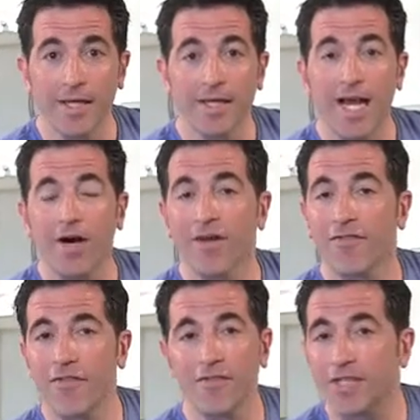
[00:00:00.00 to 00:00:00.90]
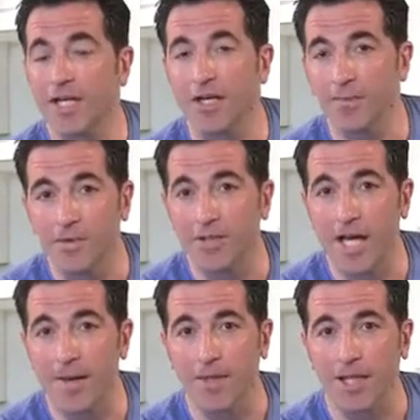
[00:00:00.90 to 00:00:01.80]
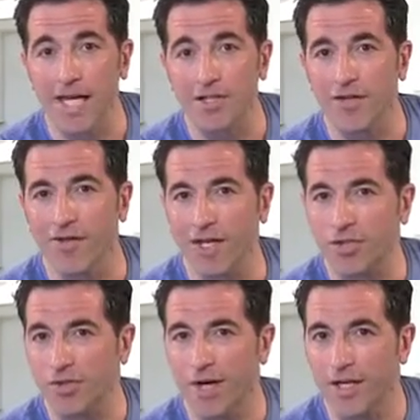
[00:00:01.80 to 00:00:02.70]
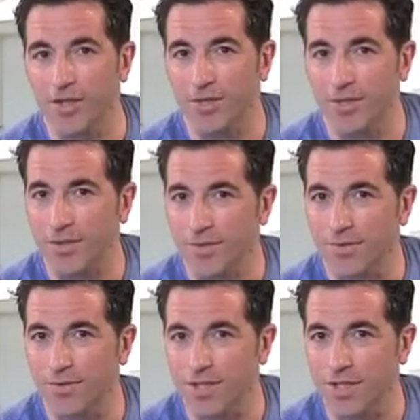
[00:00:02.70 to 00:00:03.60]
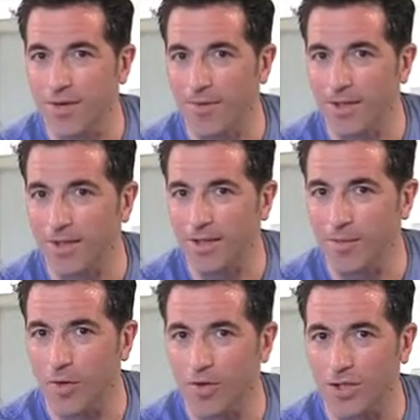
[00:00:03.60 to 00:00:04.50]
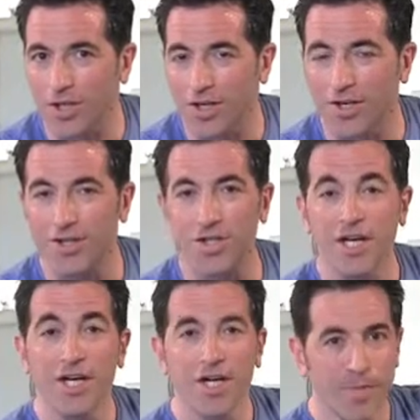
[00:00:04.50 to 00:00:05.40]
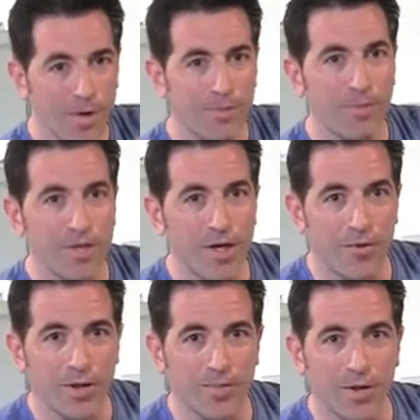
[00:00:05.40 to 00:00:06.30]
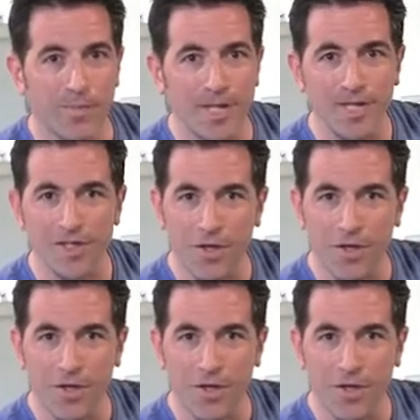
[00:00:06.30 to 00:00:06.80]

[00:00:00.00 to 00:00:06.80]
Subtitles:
Now, if you've ever taken a boot camp class or you've had a trainer who's a little more charged, you probably know what the burpee is.